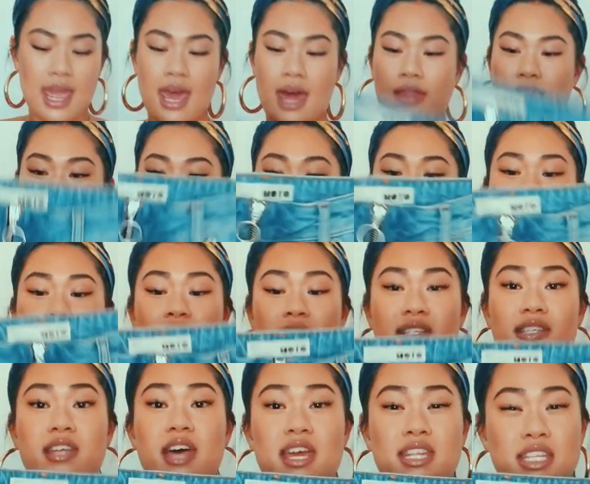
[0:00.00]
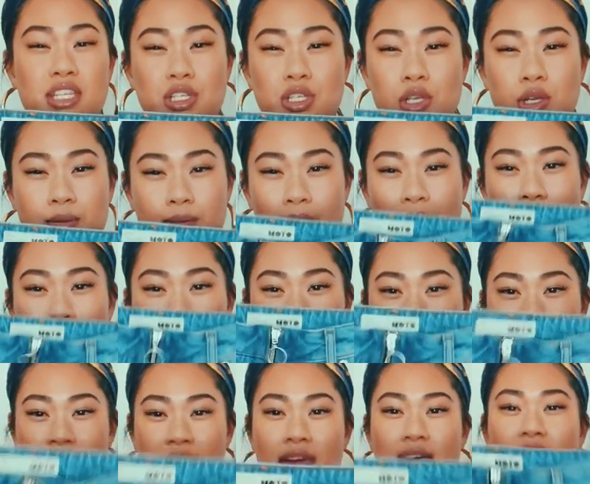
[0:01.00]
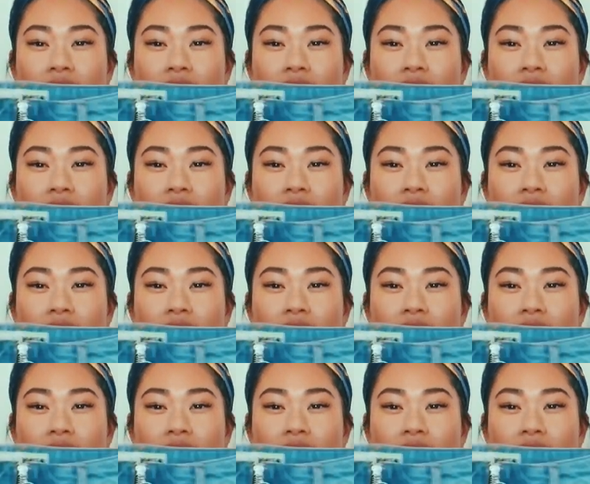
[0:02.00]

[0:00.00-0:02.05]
and this one was £32.